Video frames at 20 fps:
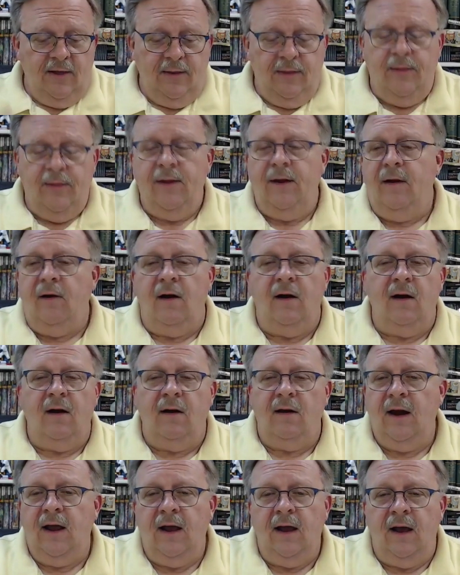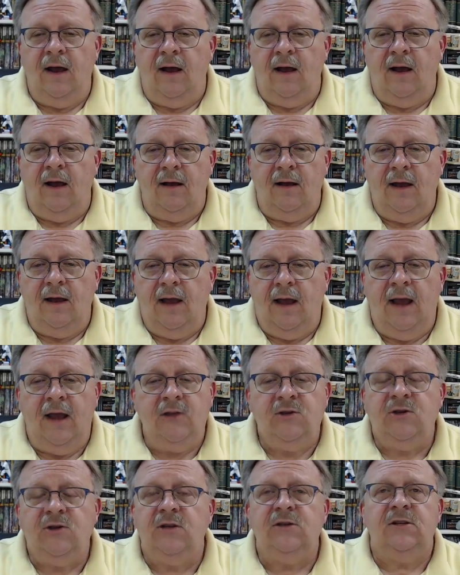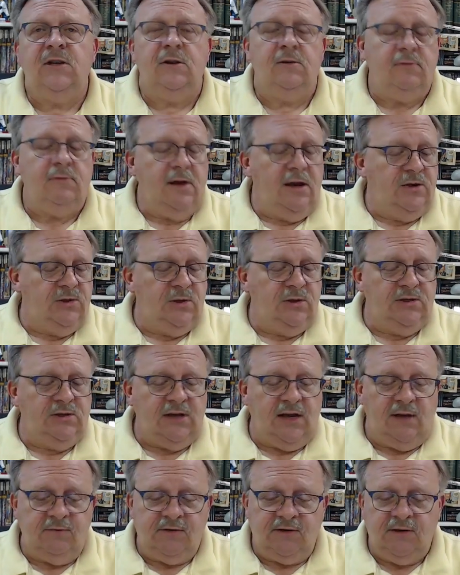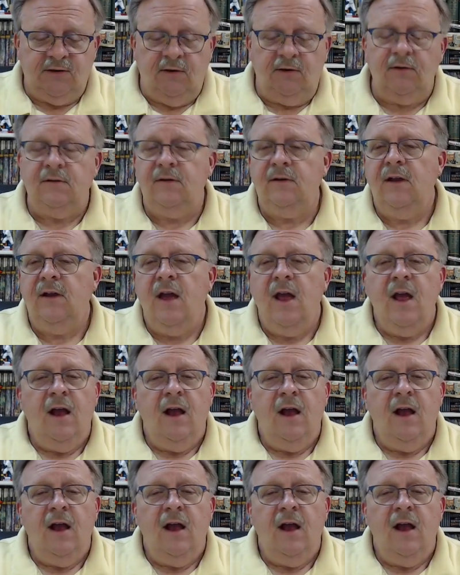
There are age considerations, I'm certain.